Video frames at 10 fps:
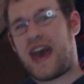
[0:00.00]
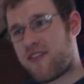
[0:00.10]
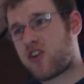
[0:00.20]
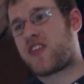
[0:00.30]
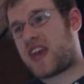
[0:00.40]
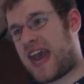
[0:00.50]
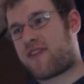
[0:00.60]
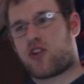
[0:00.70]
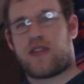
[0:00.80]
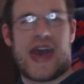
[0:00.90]
Everything
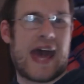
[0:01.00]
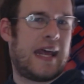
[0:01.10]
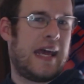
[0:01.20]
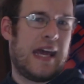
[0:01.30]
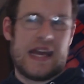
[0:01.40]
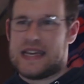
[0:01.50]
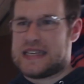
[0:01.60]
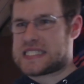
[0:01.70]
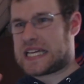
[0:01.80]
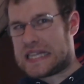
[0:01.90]
after that
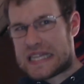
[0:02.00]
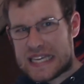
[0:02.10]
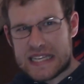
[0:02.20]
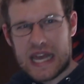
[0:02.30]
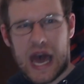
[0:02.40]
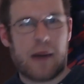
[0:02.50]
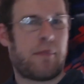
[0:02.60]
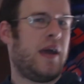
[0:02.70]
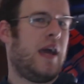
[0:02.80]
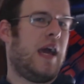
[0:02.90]
is cleaned up,
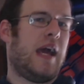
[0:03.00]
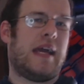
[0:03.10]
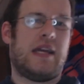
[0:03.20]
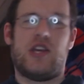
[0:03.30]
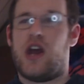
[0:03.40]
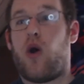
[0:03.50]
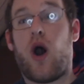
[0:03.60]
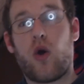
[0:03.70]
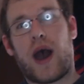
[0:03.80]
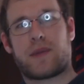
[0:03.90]

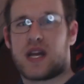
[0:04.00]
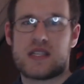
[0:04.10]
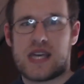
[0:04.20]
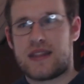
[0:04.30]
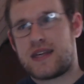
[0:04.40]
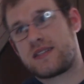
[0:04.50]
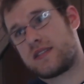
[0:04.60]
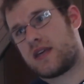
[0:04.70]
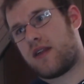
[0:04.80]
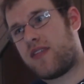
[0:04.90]
oh, I'm going to say this
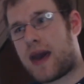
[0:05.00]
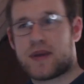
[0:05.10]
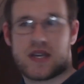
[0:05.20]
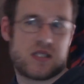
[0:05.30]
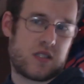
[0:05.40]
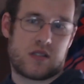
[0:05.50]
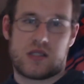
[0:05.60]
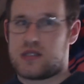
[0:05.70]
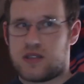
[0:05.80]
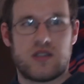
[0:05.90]
instead of that because this is,